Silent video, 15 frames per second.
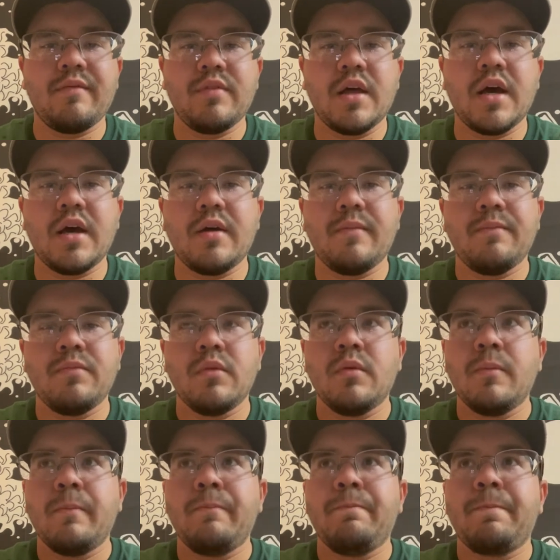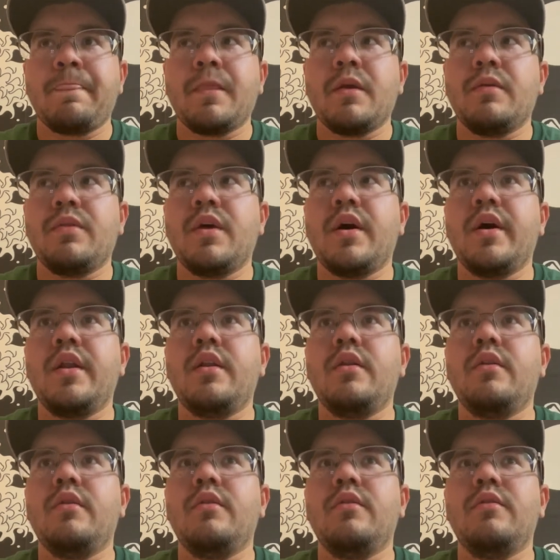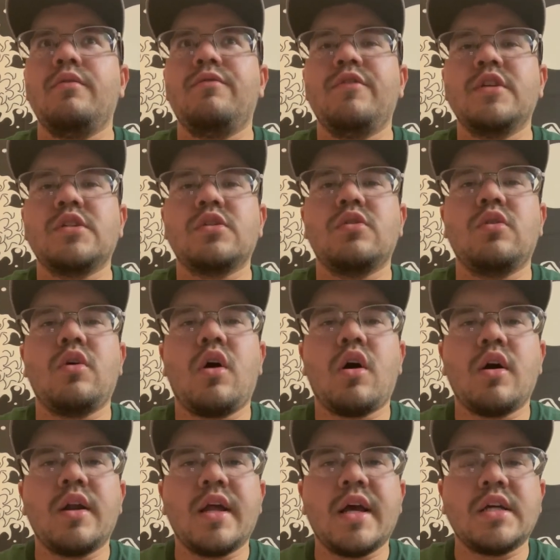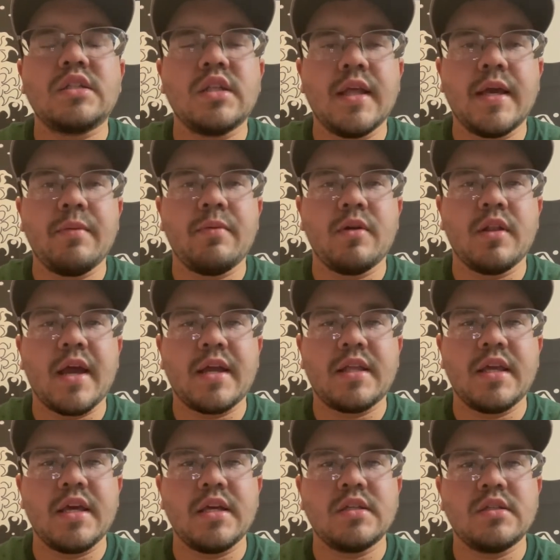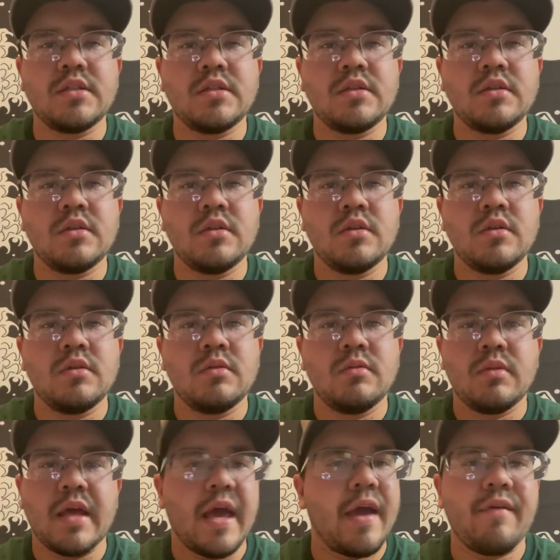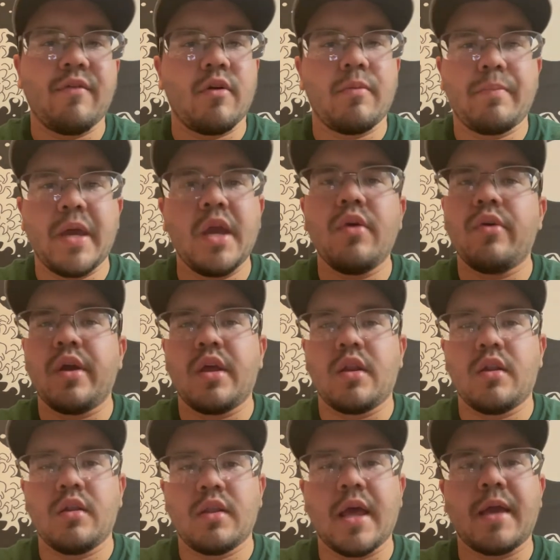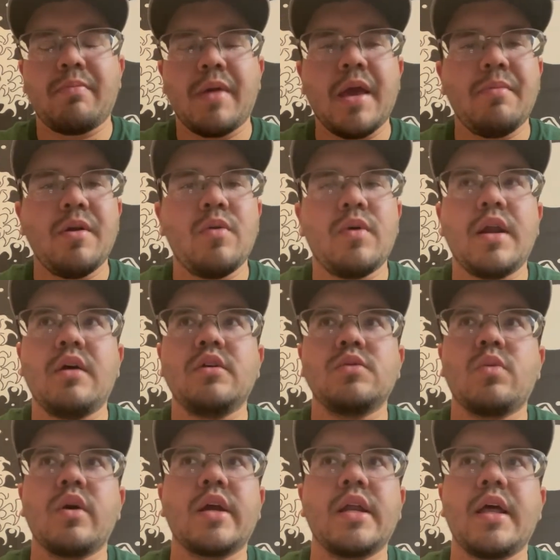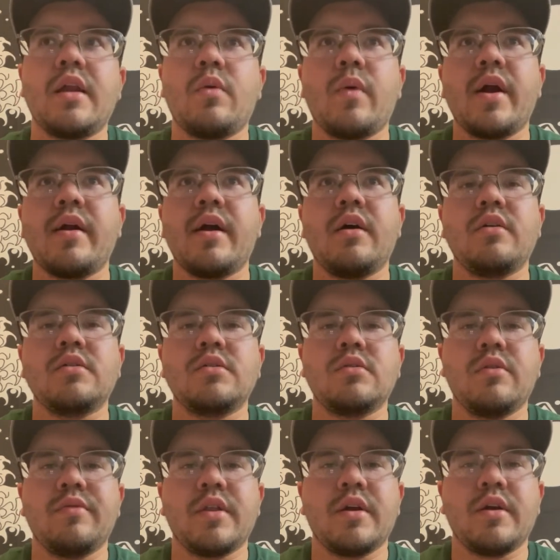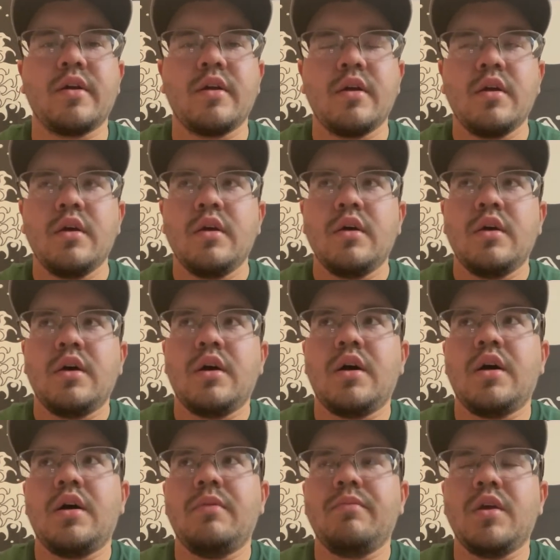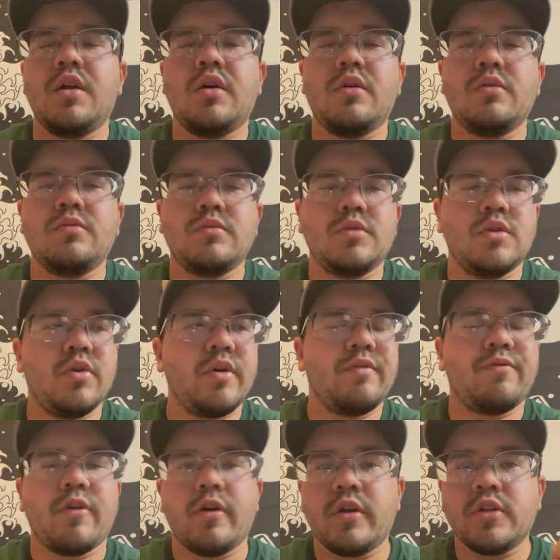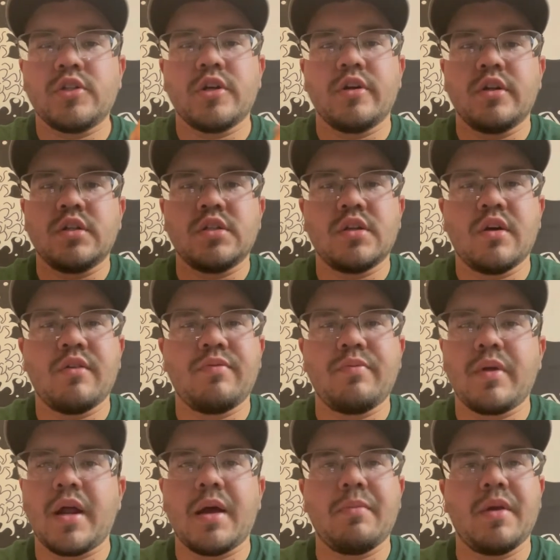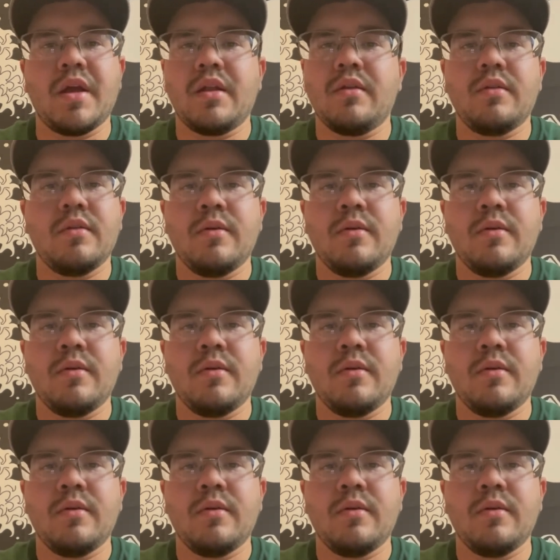not done physical hard-ass labor like this ever, period. Like, maybe when I was working at a warehouse over there, doing furniture and stuff, but I mean,